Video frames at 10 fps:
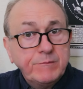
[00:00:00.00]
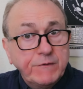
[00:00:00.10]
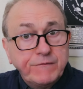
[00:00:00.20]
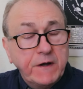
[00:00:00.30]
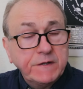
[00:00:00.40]

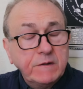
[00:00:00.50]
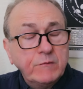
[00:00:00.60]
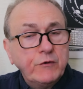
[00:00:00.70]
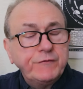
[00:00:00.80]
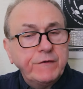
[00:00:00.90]
but find it
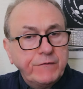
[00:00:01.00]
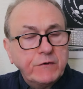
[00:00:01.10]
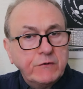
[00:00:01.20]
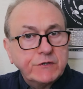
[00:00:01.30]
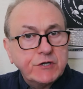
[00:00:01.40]
more
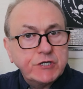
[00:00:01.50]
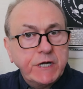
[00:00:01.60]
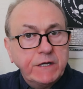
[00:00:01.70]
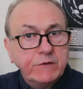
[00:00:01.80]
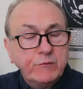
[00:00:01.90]
difficult to
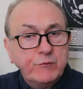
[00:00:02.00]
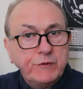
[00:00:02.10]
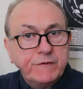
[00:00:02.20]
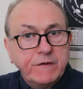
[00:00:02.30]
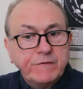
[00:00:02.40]
share them
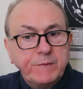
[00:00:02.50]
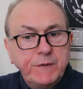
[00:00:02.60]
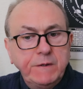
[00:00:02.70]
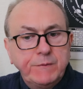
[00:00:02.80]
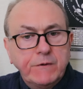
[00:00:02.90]
with other
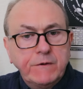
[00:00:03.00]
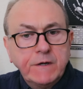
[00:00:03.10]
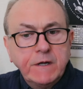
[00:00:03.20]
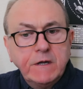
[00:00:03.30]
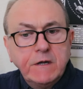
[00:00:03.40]
people.